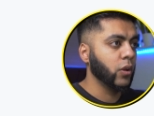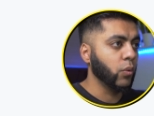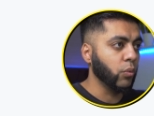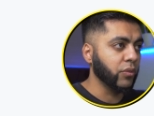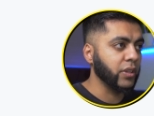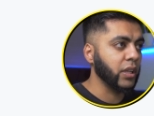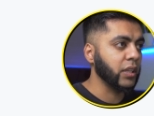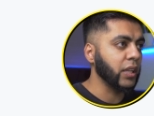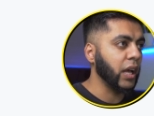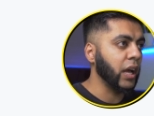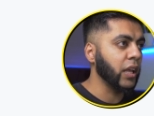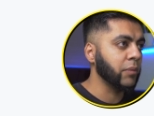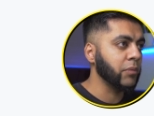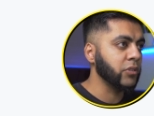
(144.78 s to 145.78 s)
one thing that
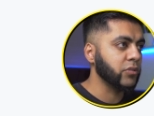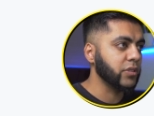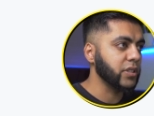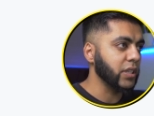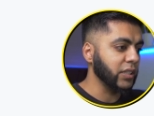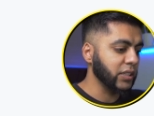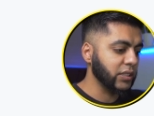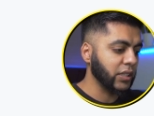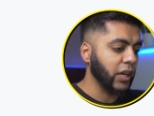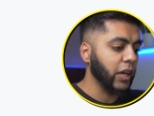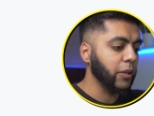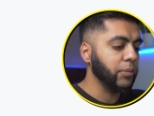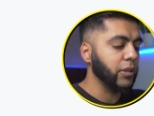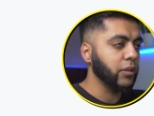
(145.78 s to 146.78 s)
I am interested in, I did
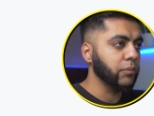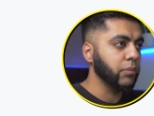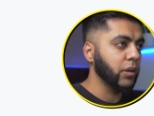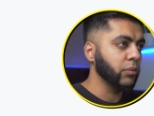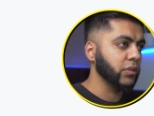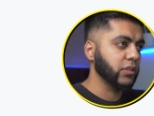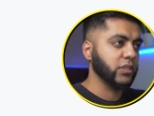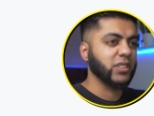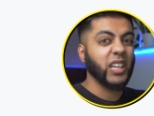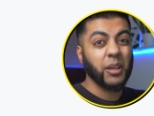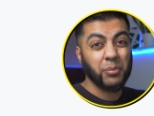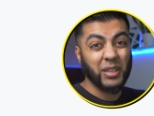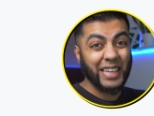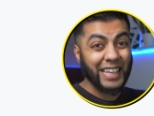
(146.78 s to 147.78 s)
type it, but I wanted to
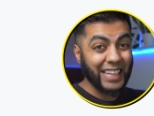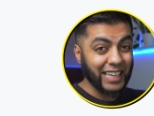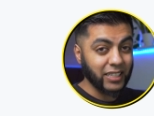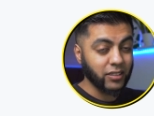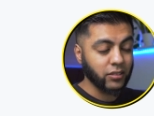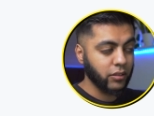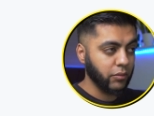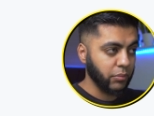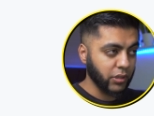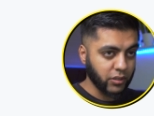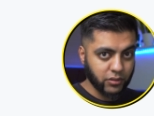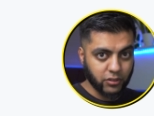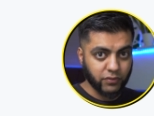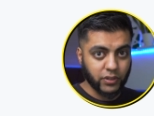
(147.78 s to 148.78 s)
type it again
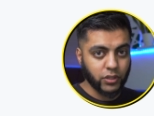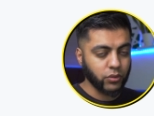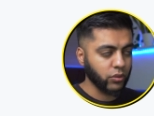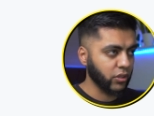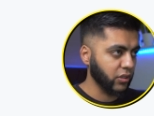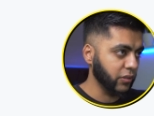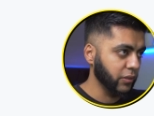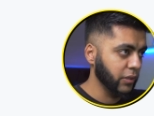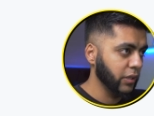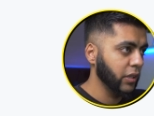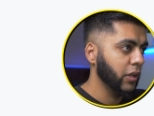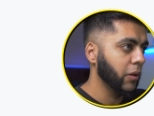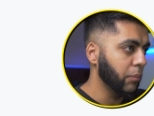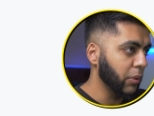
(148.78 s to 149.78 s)
because of the video cut.
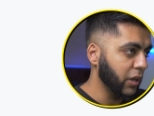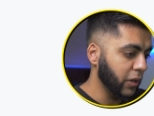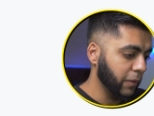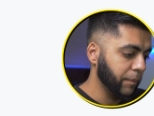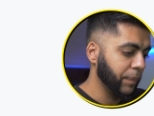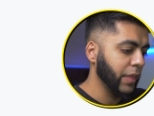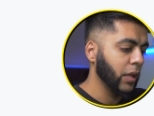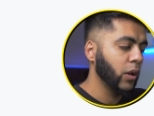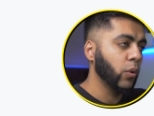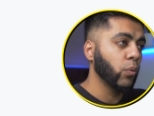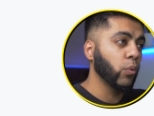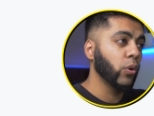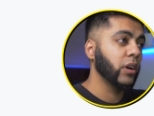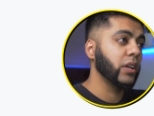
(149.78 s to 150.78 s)
But
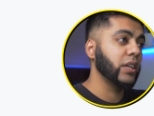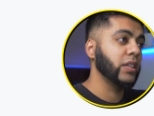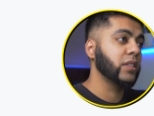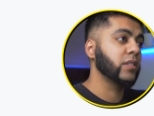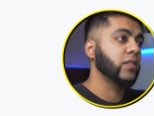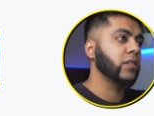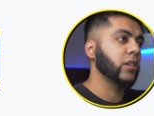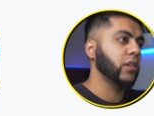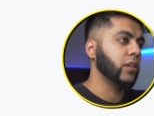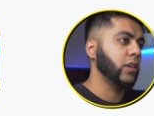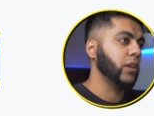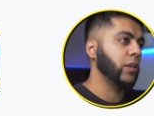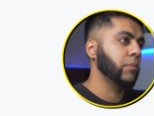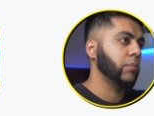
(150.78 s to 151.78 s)
what is the
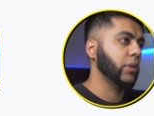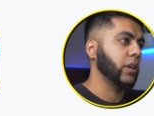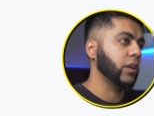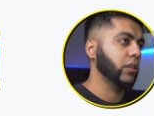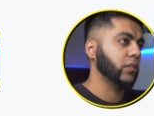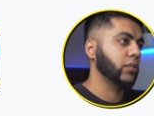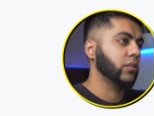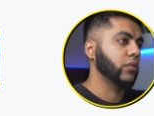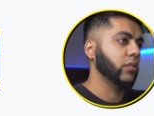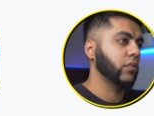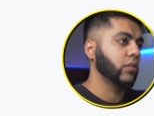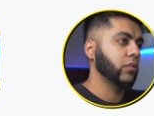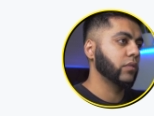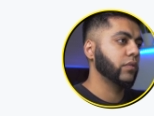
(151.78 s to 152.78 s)
impact
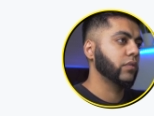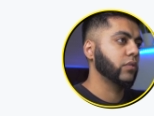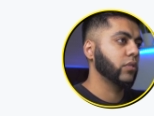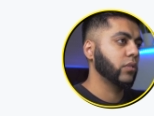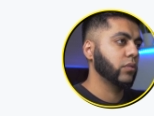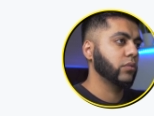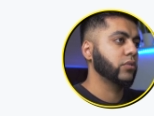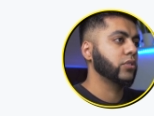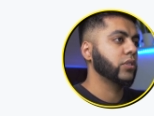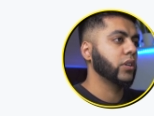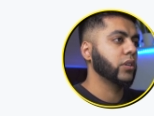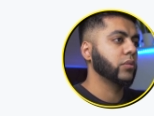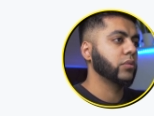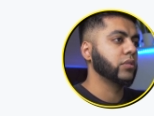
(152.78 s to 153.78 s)
of cold
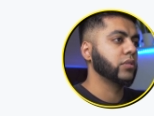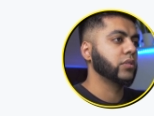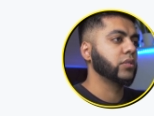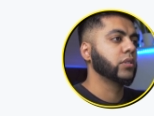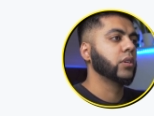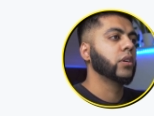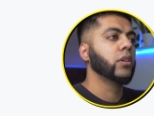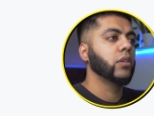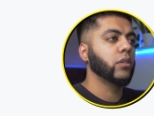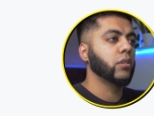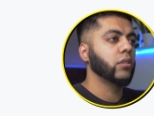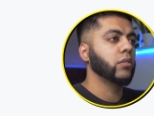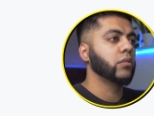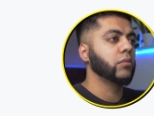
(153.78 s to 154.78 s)
showers
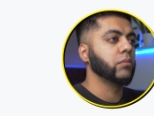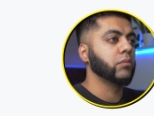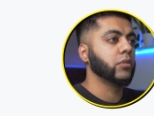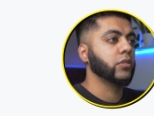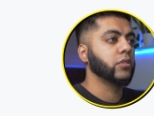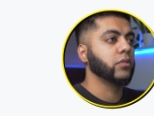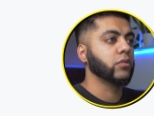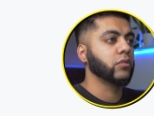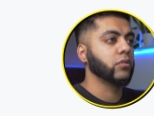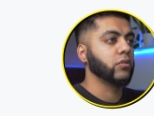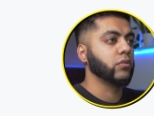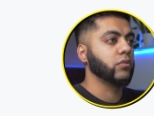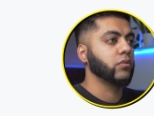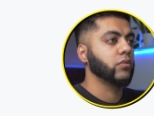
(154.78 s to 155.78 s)
on muscle growth?